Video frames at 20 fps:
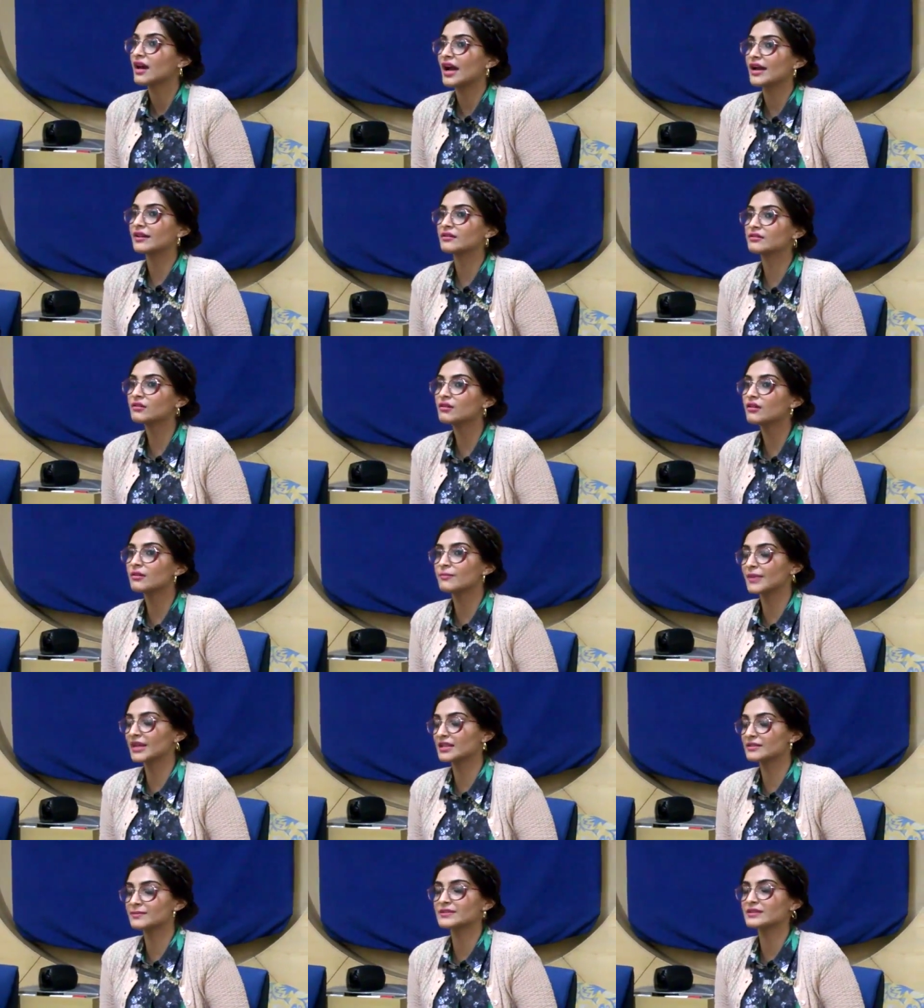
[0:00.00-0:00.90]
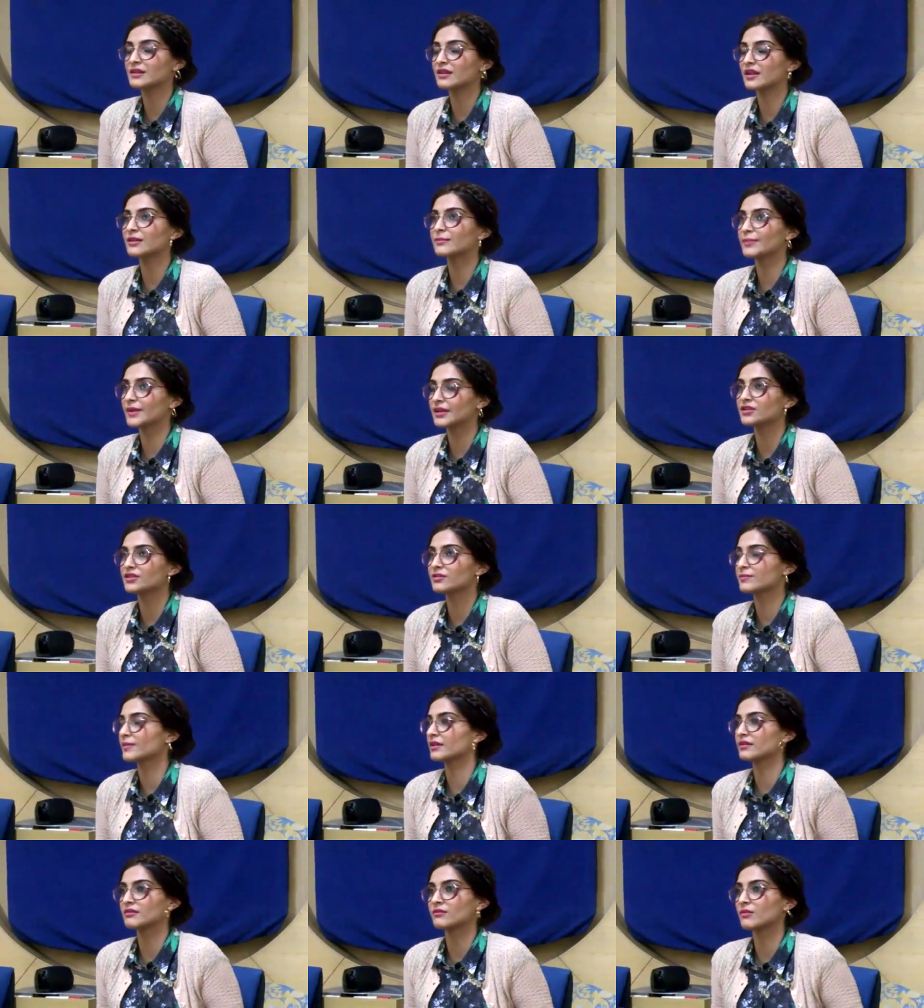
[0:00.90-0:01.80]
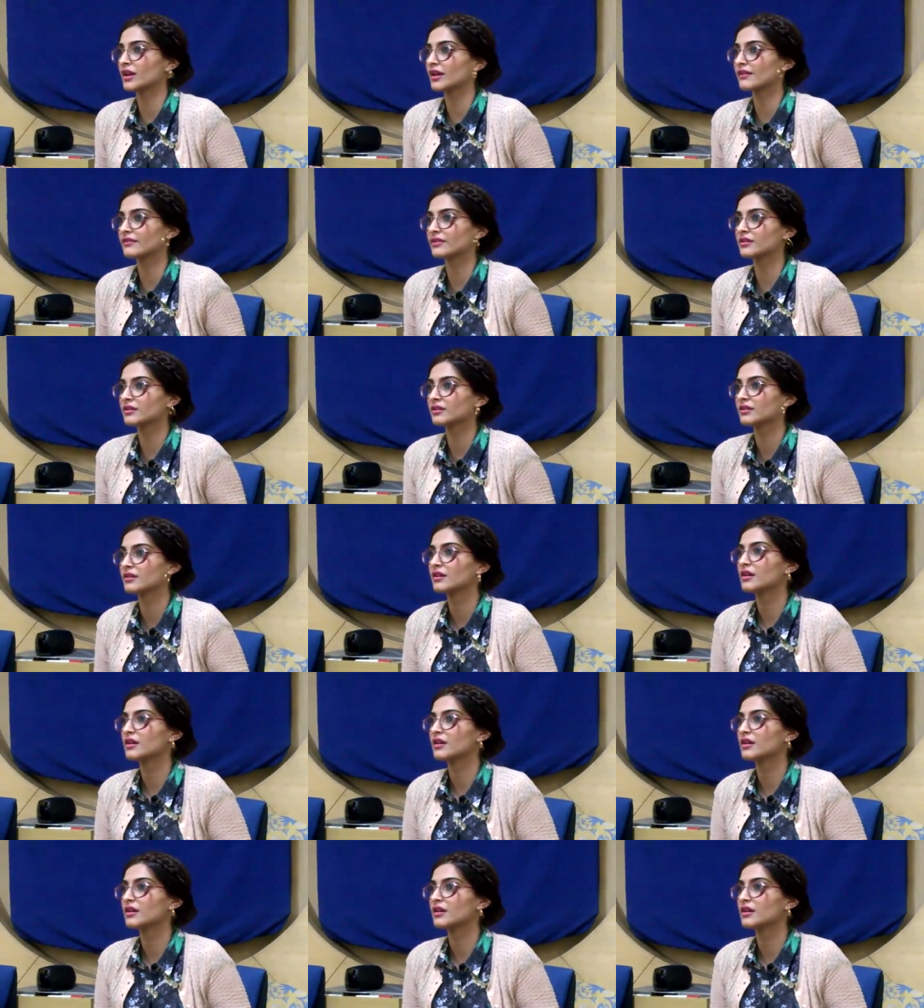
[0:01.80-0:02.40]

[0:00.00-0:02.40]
I don't know, it makes me sound like a bitch, but whatever.